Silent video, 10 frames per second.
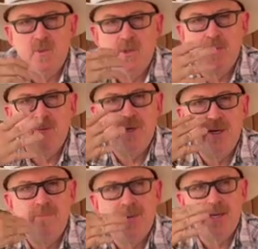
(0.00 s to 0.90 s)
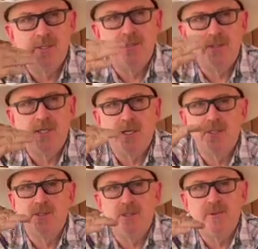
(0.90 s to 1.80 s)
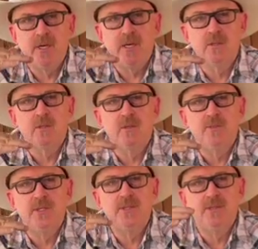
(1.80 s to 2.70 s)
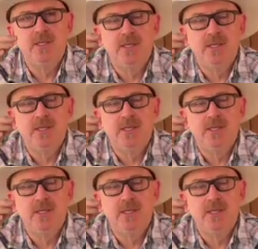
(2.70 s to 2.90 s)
I wanted my palate to kind of simmer down a little bit